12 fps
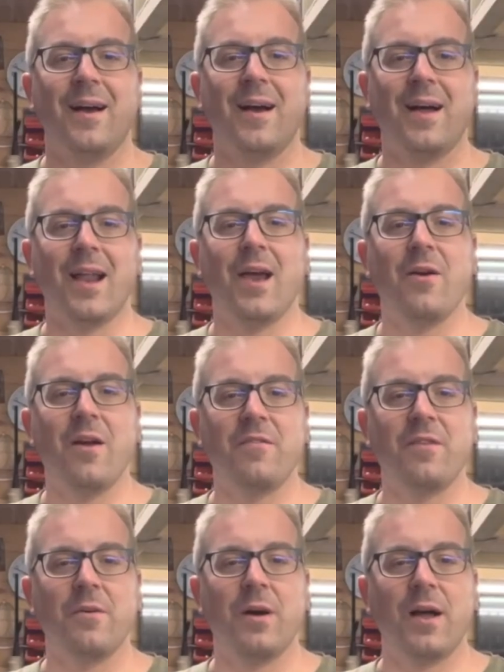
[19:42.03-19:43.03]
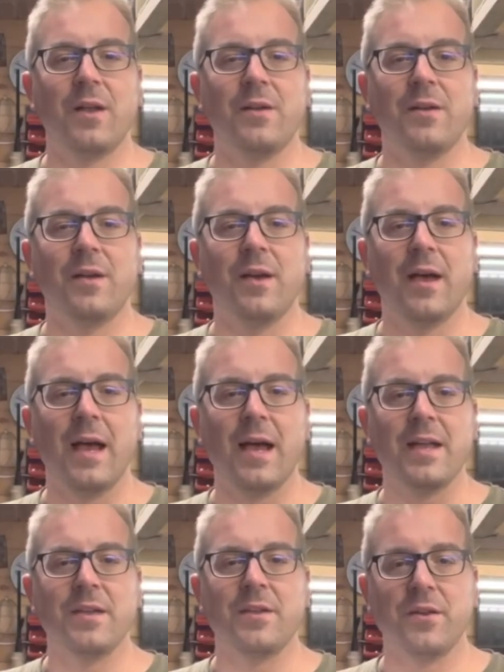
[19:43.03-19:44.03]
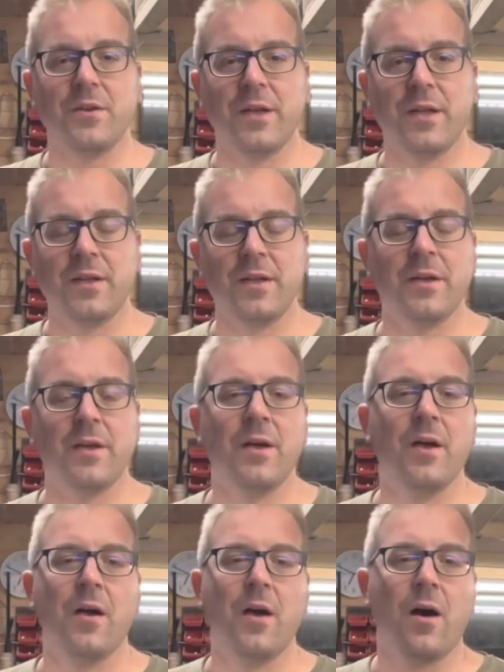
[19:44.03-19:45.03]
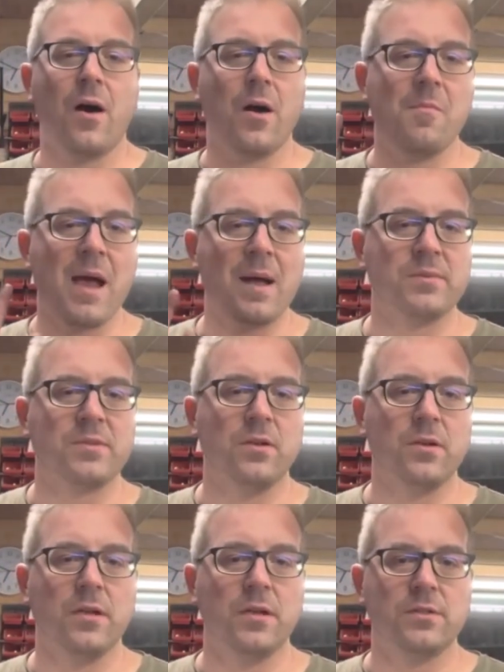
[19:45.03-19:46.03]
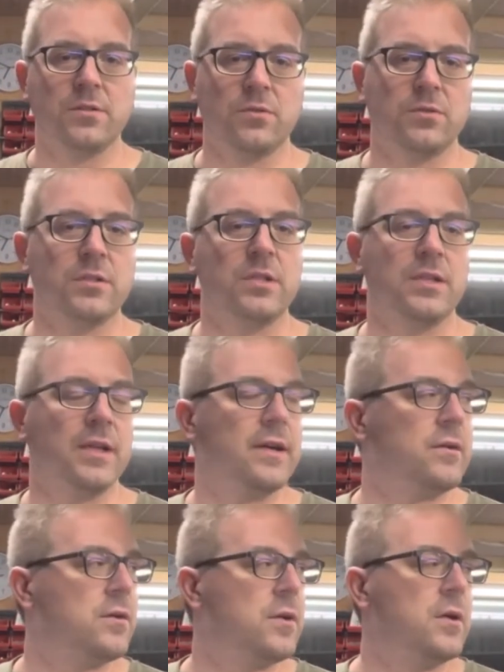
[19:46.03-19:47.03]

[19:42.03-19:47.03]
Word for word: Hello everyone, how you doing? I'm absolutely exhausted now.